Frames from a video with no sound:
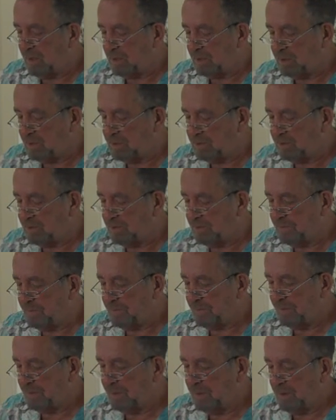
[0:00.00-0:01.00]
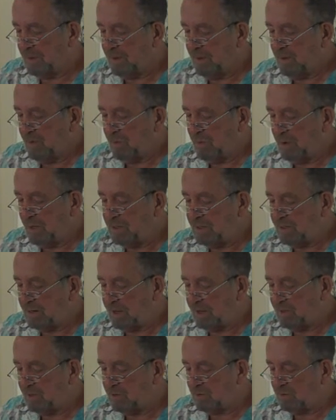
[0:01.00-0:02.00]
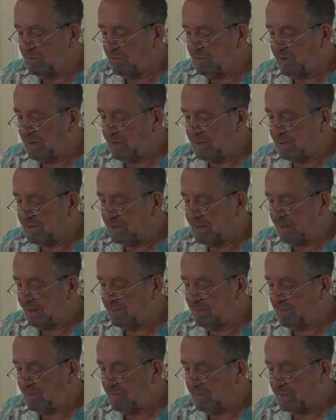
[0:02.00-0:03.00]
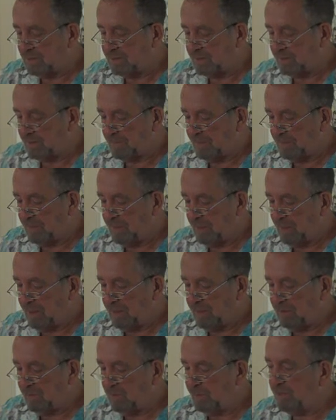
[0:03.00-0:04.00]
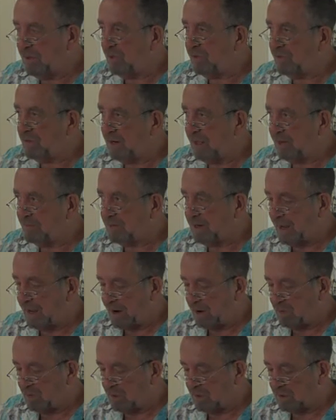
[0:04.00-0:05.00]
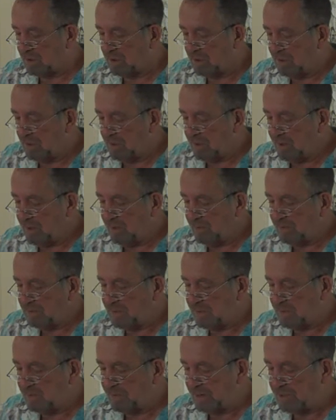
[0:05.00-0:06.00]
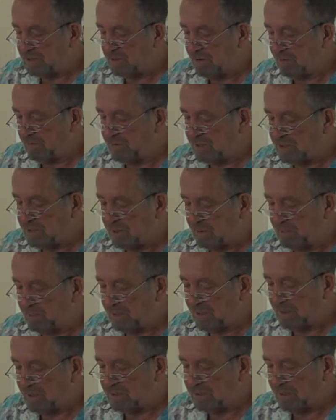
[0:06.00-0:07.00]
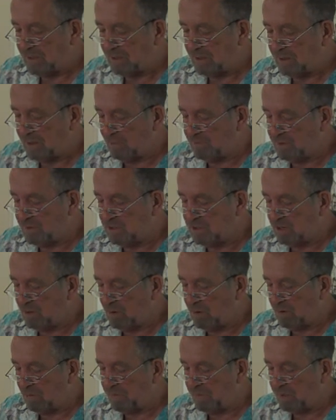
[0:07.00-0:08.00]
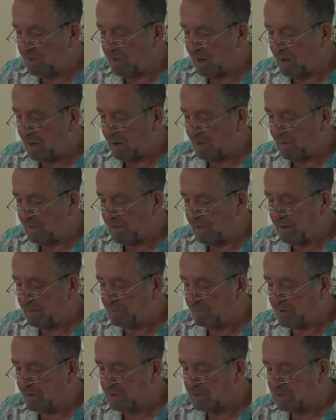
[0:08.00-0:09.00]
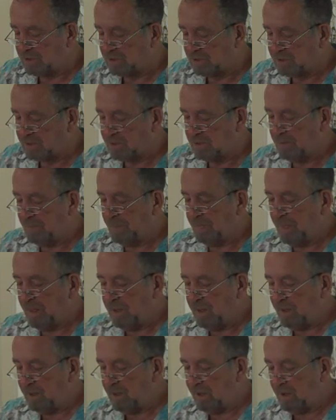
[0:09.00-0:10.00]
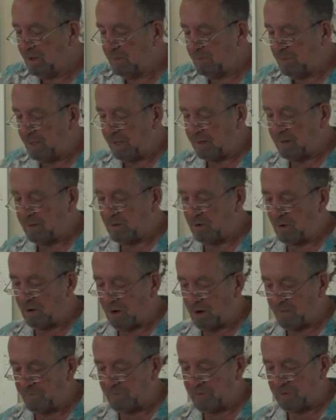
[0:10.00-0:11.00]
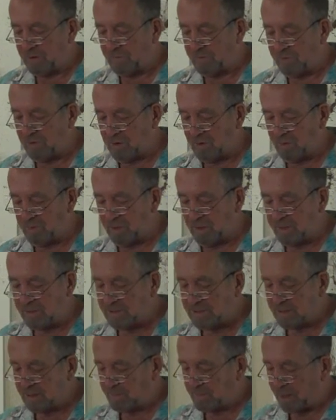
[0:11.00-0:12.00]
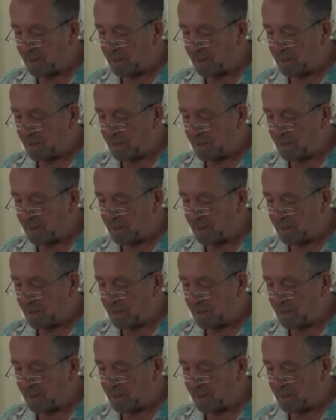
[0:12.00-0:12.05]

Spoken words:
He tried to join in, or sometimes he would start kissing Johnny when he and Johnny were alone, and Johnny had to punish him by putting him in the closet. Once he had even tied him up. His.